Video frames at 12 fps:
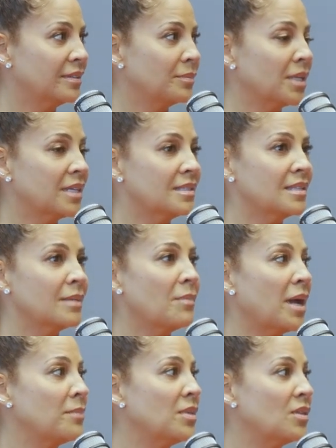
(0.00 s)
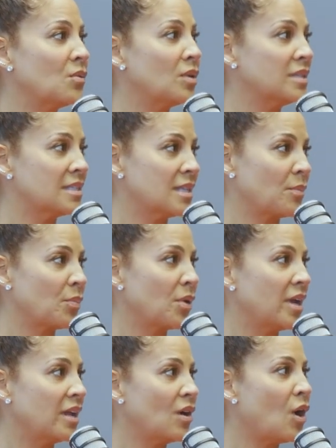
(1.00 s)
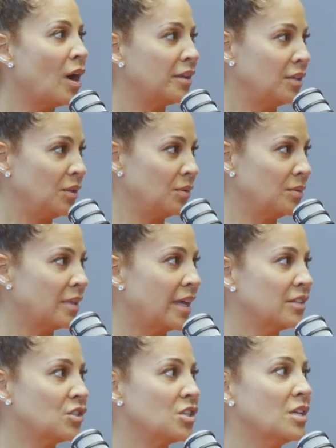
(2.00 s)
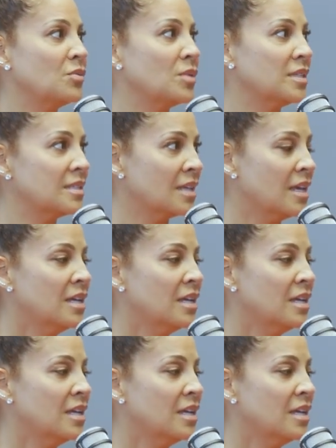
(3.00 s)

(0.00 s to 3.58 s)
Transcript: because they might be the ones that prey on you. Like mm. she was,